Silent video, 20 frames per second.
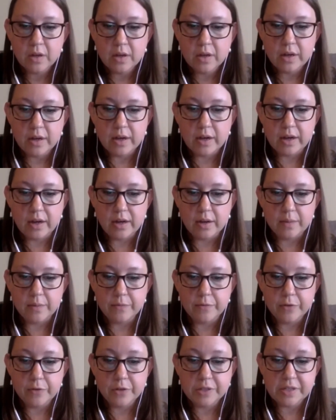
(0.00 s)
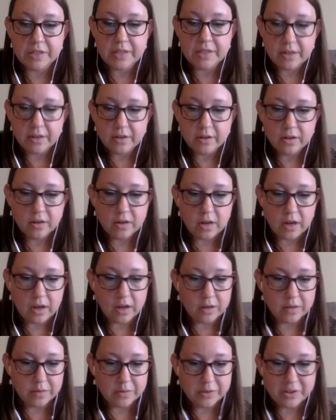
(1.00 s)
For standard,
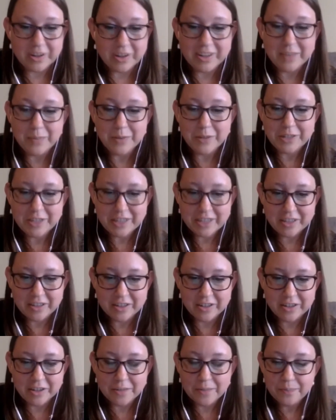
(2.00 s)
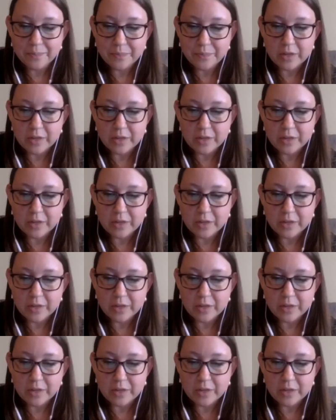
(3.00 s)
in particular,